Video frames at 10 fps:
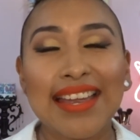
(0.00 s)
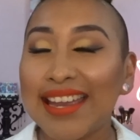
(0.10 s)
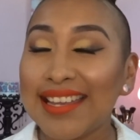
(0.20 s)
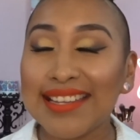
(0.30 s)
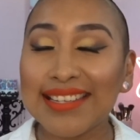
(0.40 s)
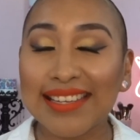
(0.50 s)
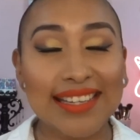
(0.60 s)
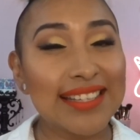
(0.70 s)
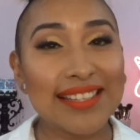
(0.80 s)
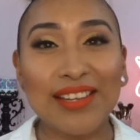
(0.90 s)
And I
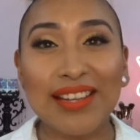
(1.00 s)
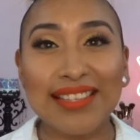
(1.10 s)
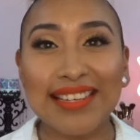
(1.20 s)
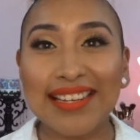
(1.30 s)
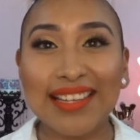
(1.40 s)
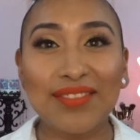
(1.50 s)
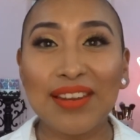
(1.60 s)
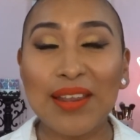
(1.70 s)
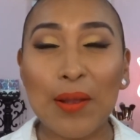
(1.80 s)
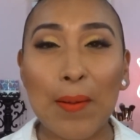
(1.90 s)
guess I'll see you guys in the next
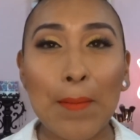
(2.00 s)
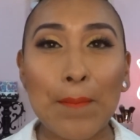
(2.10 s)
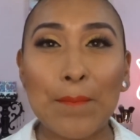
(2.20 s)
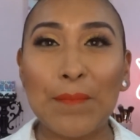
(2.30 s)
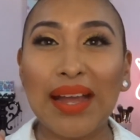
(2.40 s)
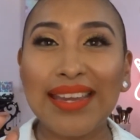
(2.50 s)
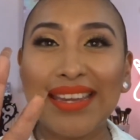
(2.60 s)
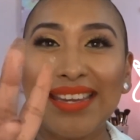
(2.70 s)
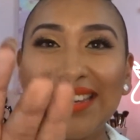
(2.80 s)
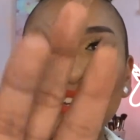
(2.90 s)
video.
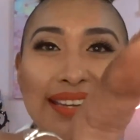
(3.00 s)
Bye!